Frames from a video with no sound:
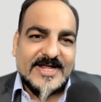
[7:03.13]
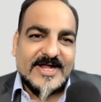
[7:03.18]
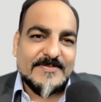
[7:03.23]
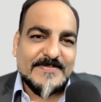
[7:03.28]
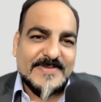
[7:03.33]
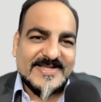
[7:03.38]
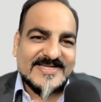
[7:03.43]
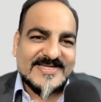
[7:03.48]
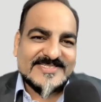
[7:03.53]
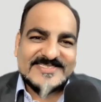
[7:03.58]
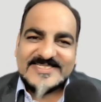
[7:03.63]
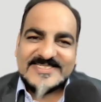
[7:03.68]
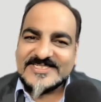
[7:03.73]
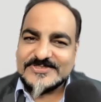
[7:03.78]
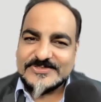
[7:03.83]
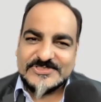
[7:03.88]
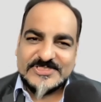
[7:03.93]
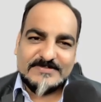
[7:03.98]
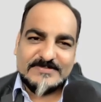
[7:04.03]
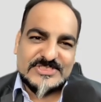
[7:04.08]
I have been listening
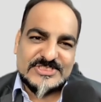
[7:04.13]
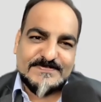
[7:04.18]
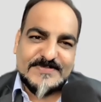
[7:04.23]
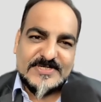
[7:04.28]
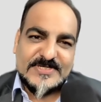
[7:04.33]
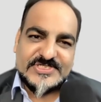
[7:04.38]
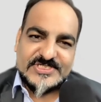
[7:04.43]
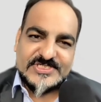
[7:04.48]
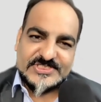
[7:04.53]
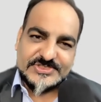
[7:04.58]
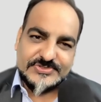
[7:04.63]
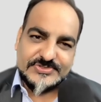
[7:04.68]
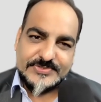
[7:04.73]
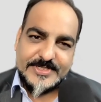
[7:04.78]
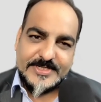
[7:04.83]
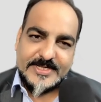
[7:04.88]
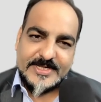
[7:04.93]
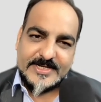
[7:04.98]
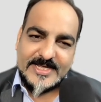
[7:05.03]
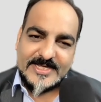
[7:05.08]
to some speeches
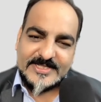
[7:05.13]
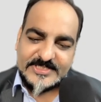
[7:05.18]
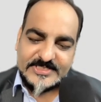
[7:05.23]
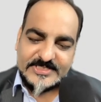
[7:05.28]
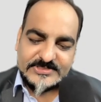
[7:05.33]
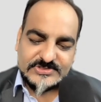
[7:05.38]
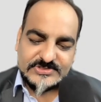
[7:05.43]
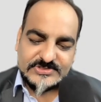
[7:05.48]
today, and I think